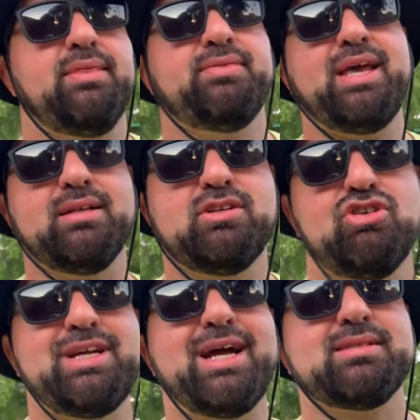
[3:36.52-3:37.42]
they can
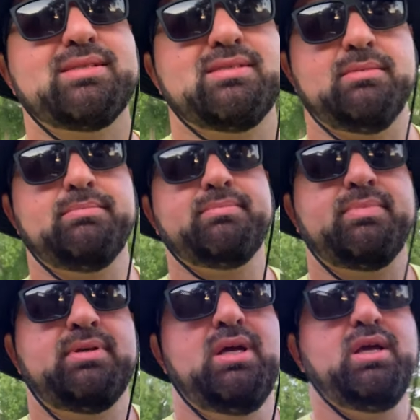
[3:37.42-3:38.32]
create a system
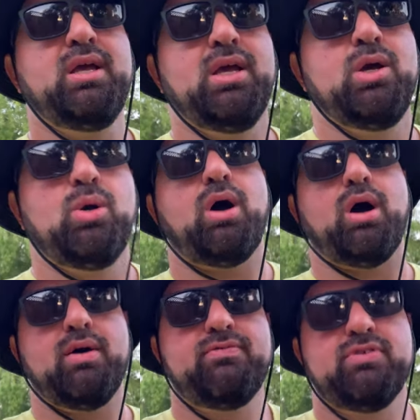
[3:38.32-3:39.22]

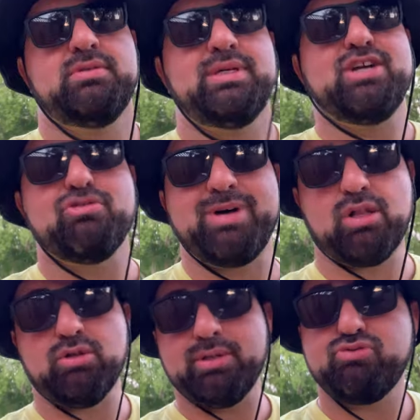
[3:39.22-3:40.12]
of
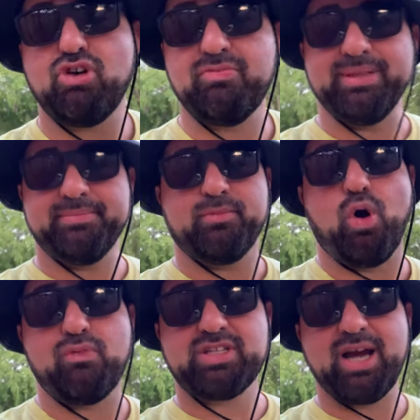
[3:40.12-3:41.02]
incremental improvement
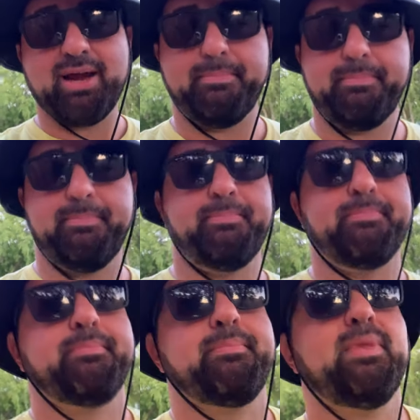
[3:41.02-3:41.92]
over time,
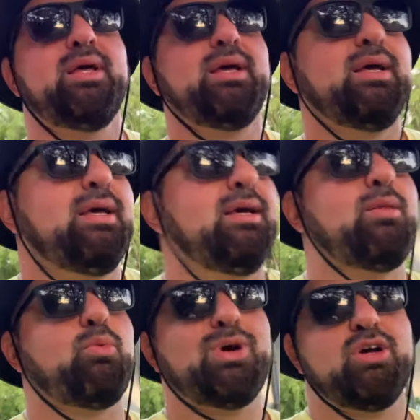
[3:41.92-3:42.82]

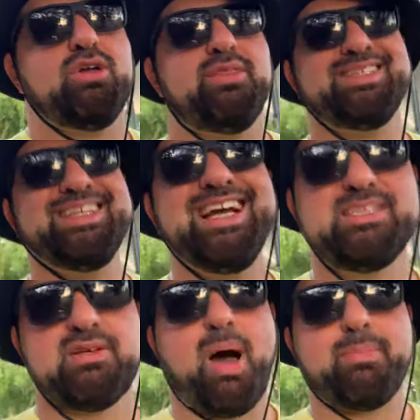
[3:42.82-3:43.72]
where the needs
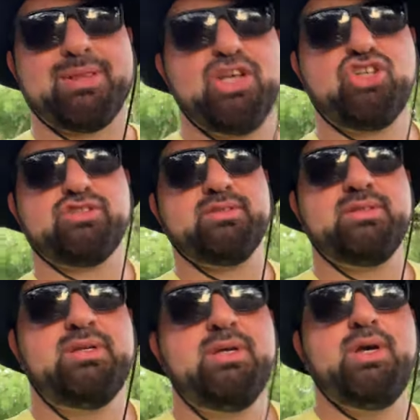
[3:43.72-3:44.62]
of the population,
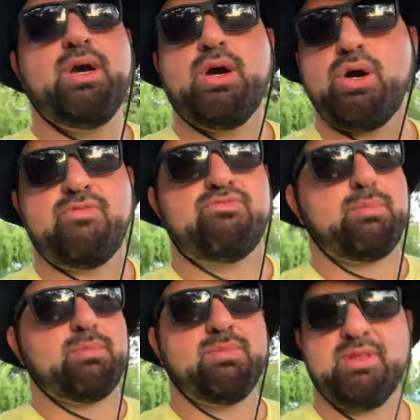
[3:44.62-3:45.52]

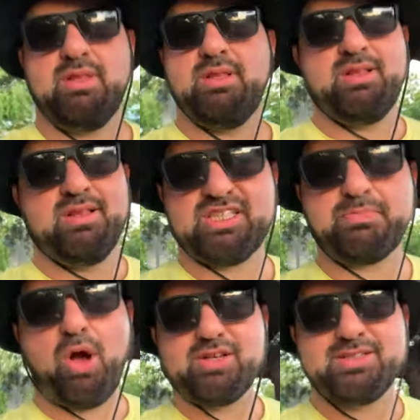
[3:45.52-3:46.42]
from the
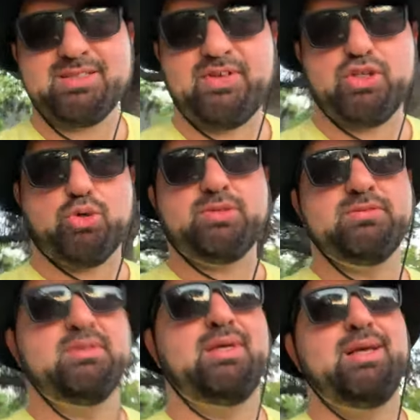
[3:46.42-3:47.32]
smallest individual
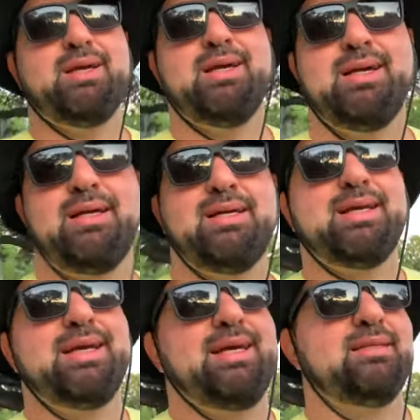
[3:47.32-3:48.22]

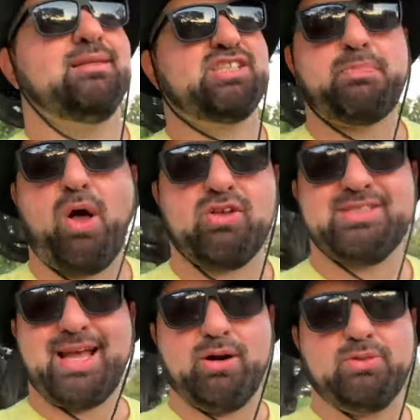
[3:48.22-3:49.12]
in the
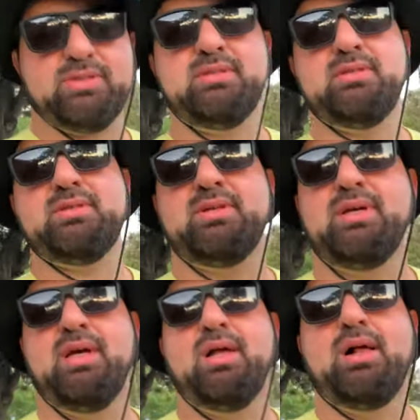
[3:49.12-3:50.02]
smallest town,
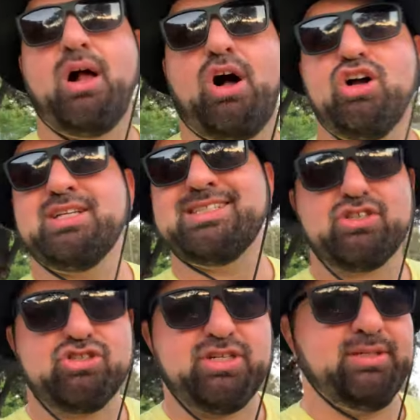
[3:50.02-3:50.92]
are
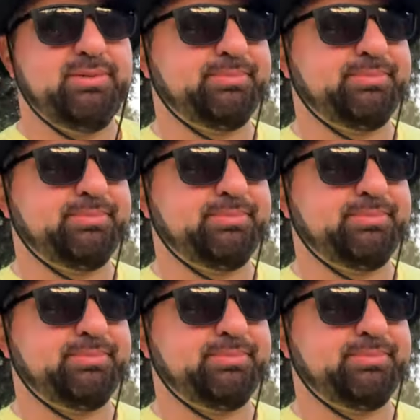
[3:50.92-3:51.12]
considered.